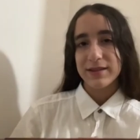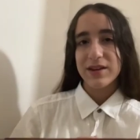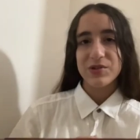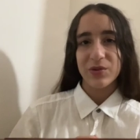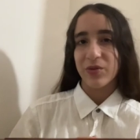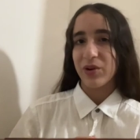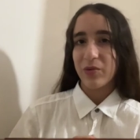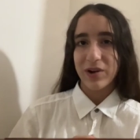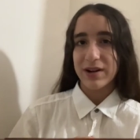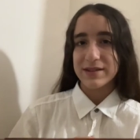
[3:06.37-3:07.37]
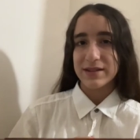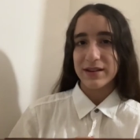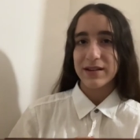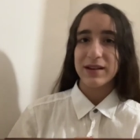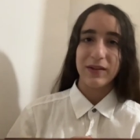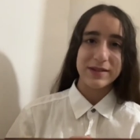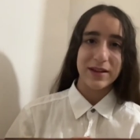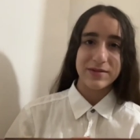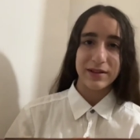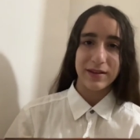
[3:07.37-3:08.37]
tuned for new content. It was
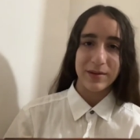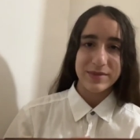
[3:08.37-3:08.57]
Hevsel Times.